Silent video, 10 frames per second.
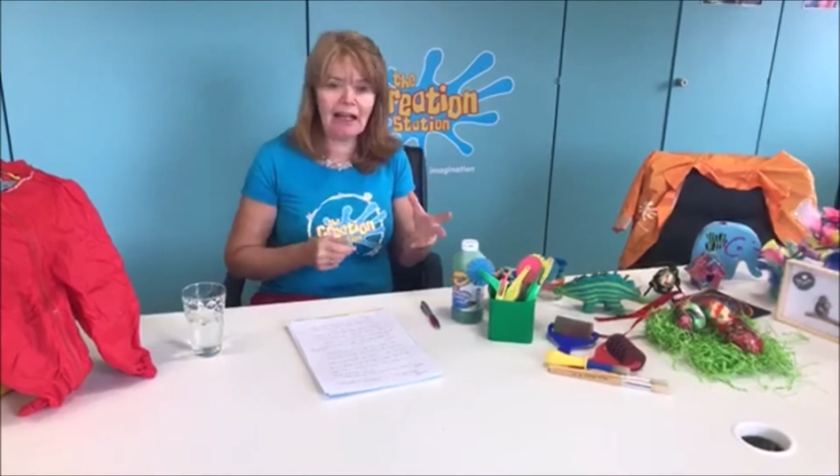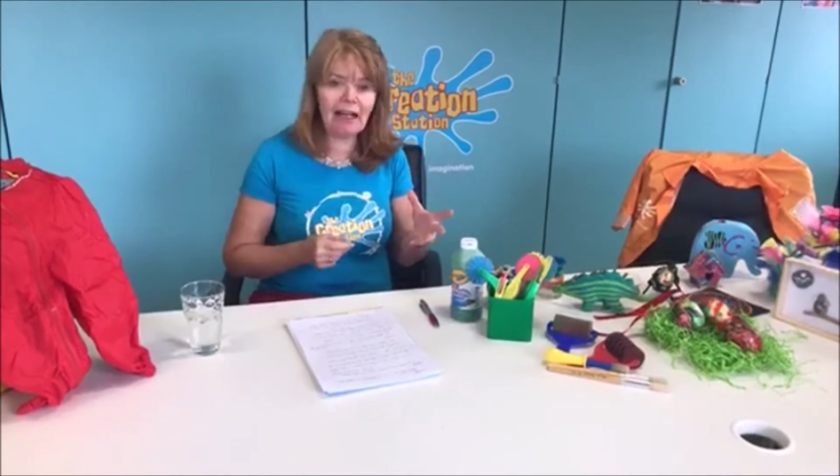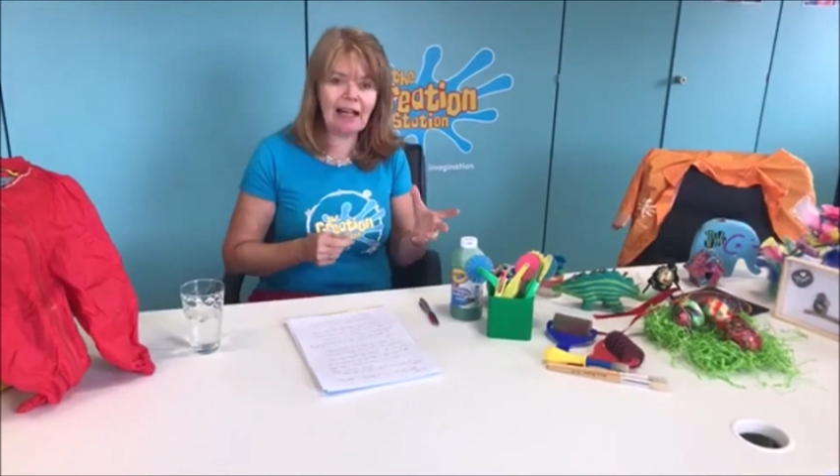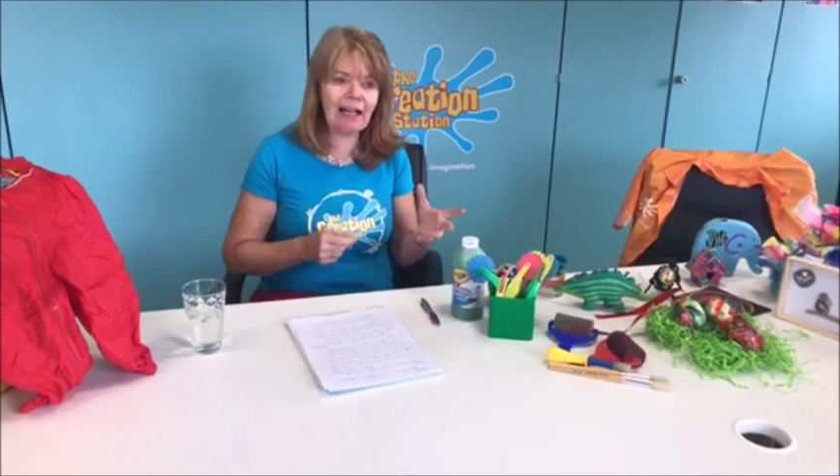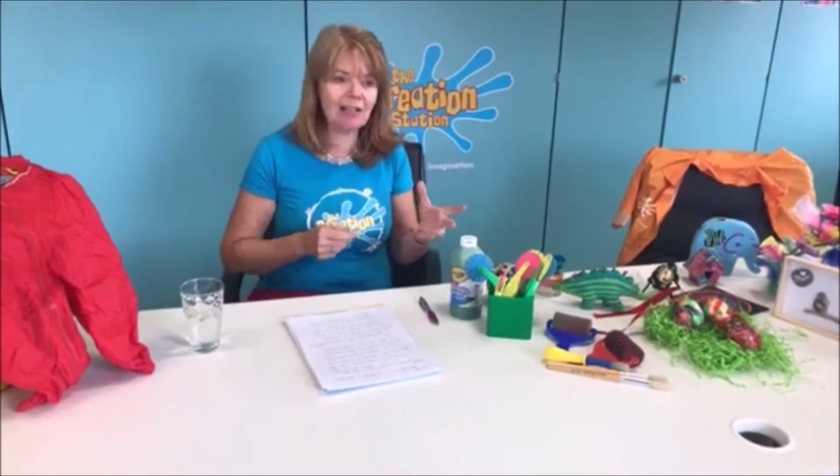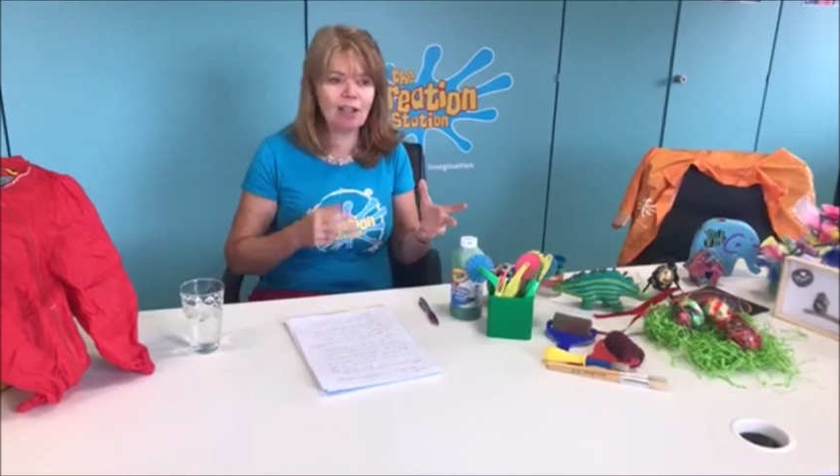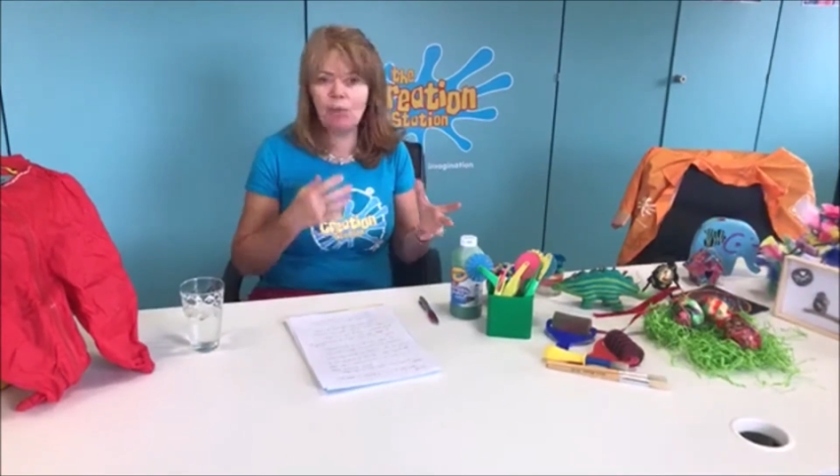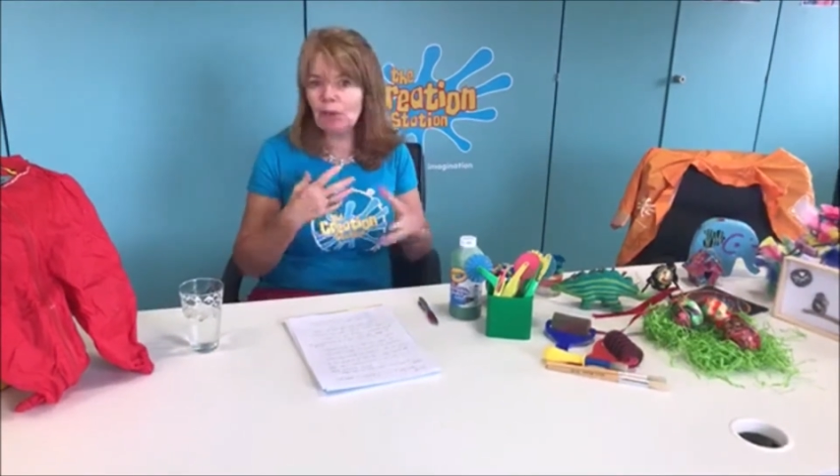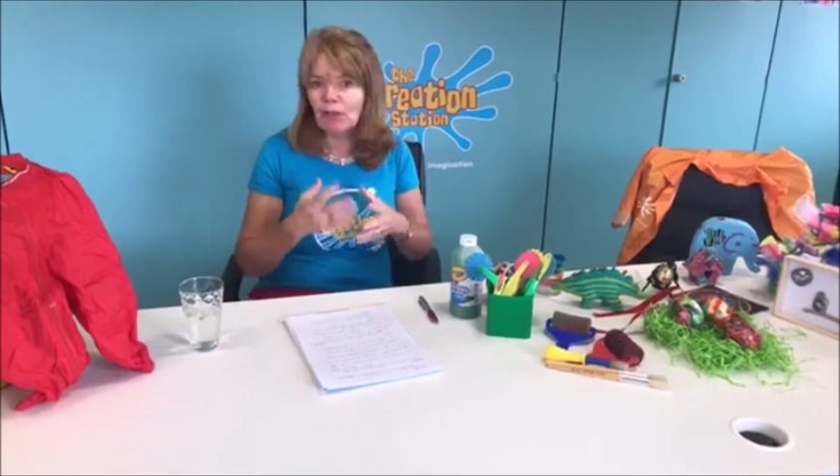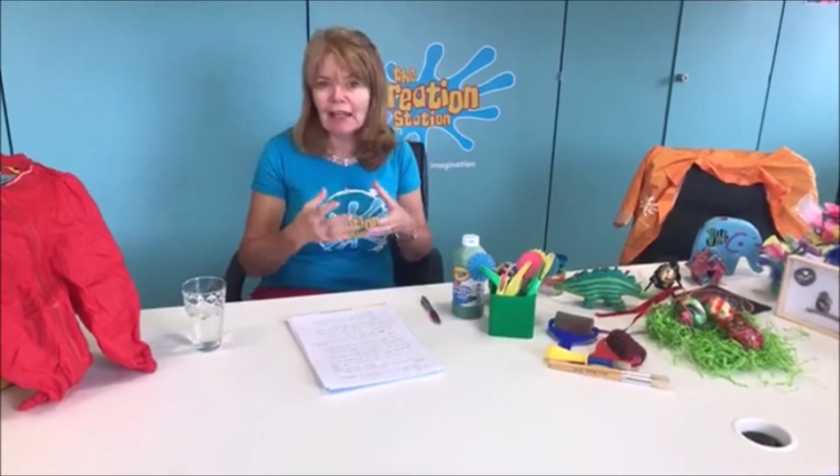and
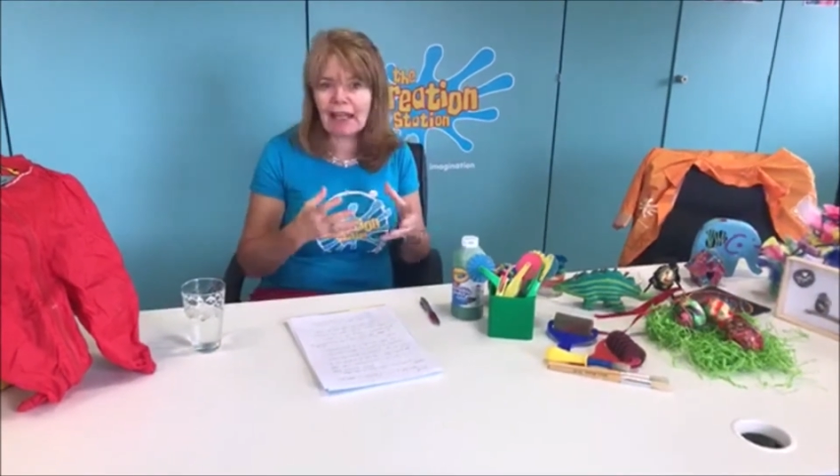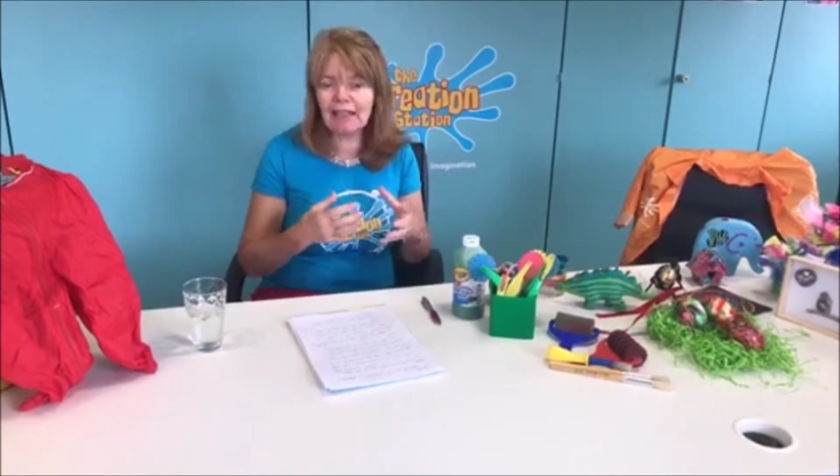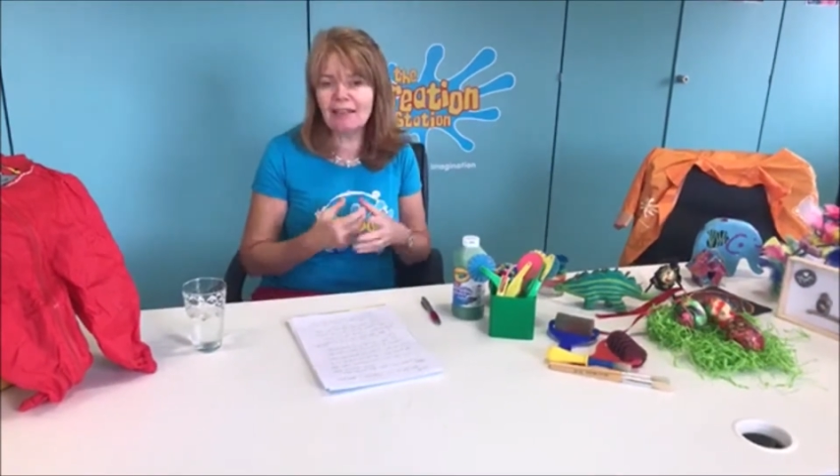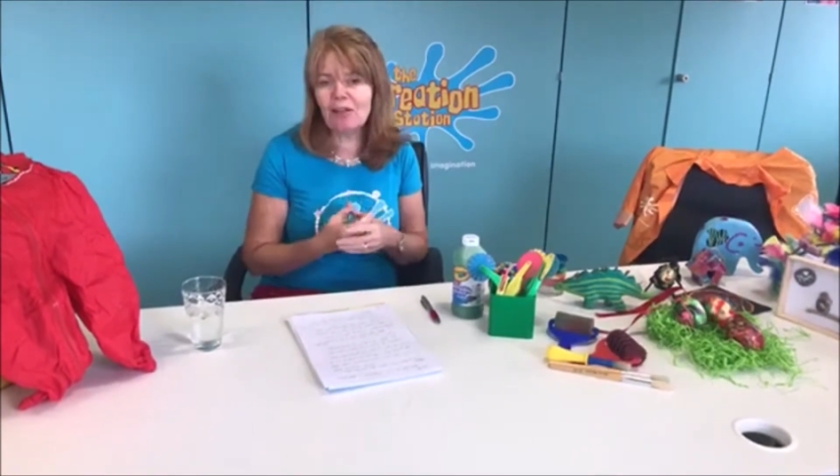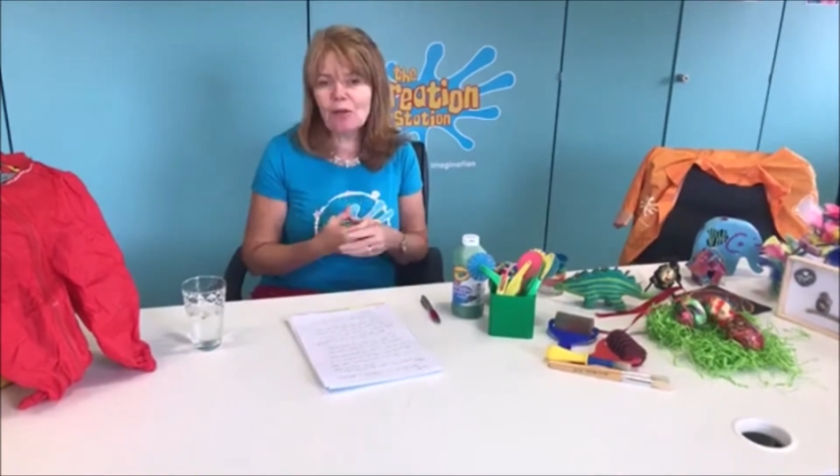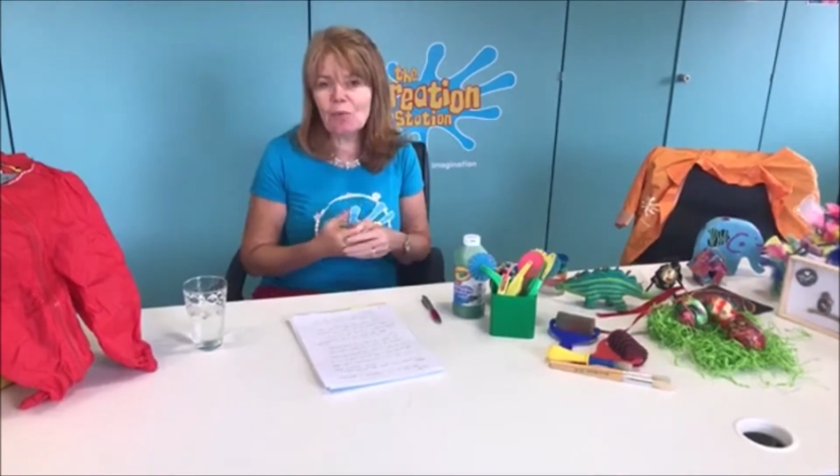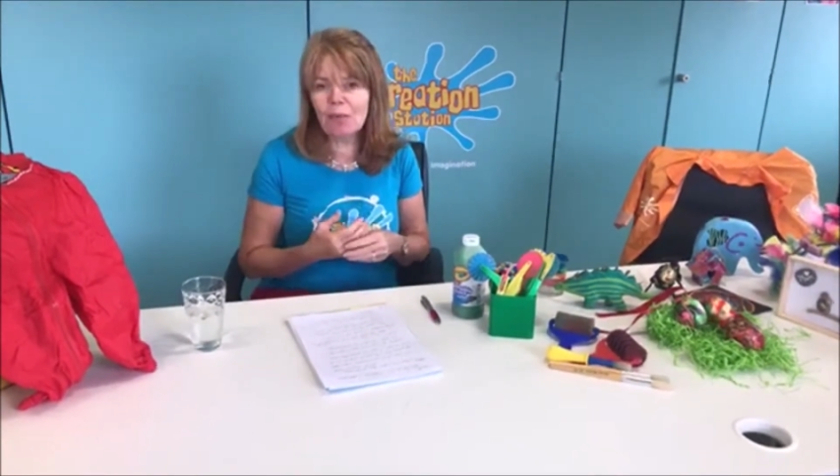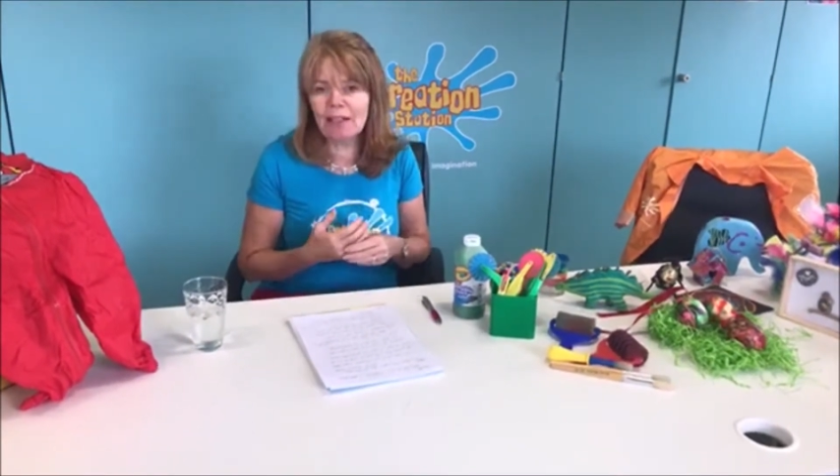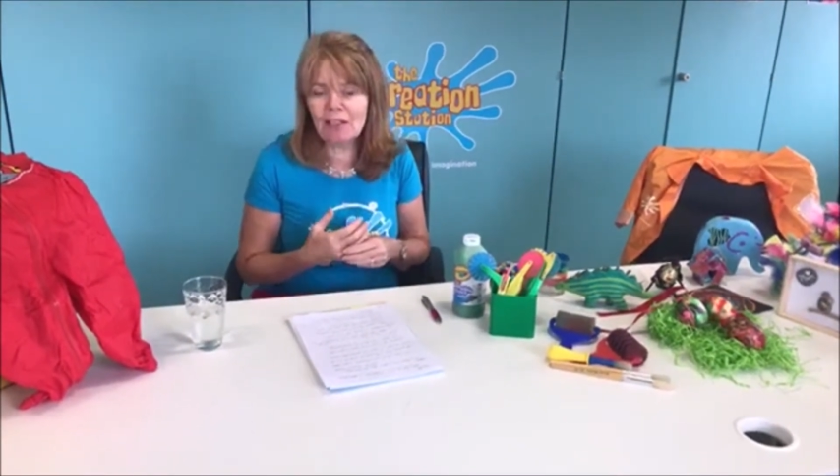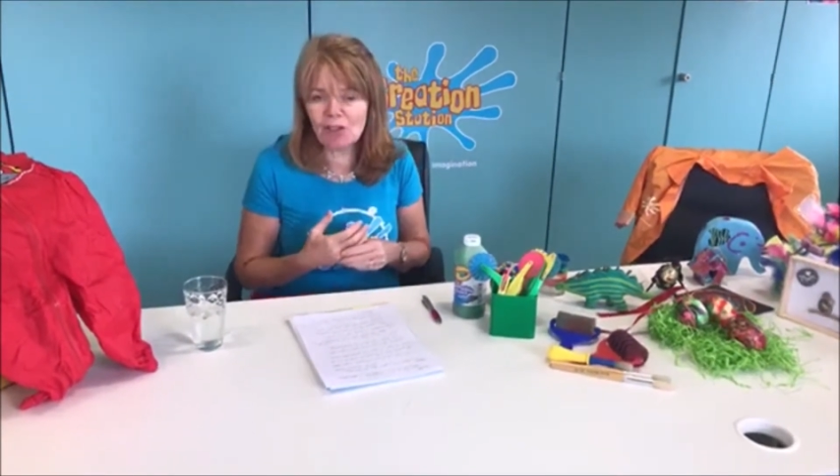communicate
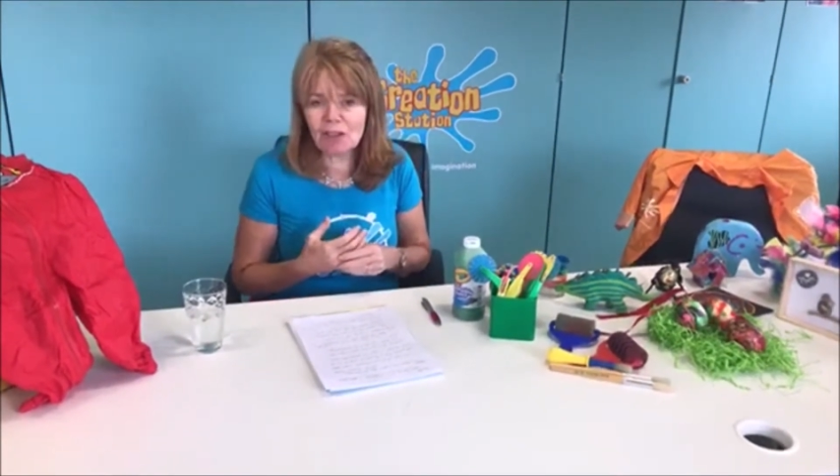with each